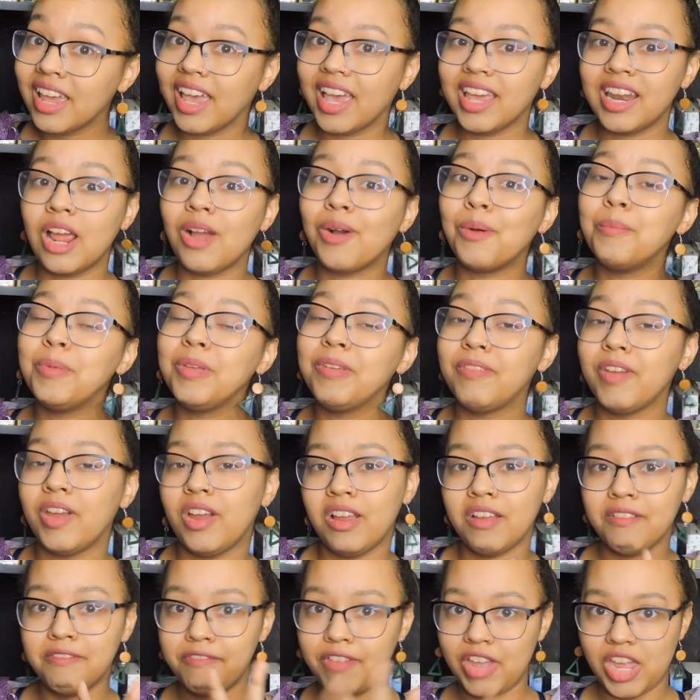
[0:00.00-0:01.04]
and I will be
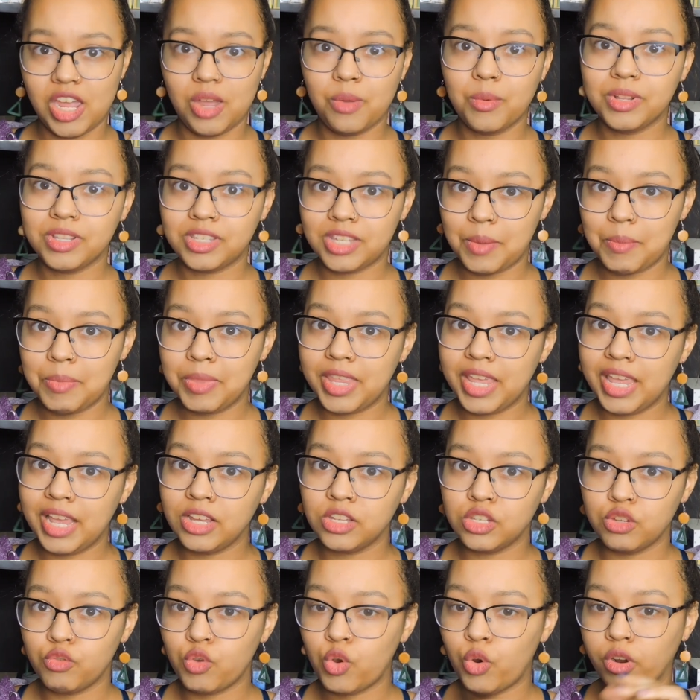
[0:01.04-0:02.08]
very vague with some
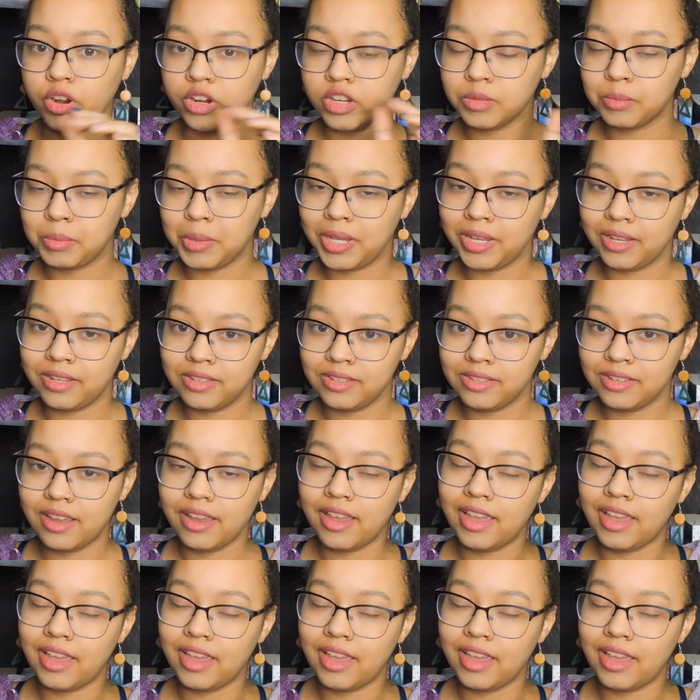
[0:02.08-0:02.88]
things, of course, because,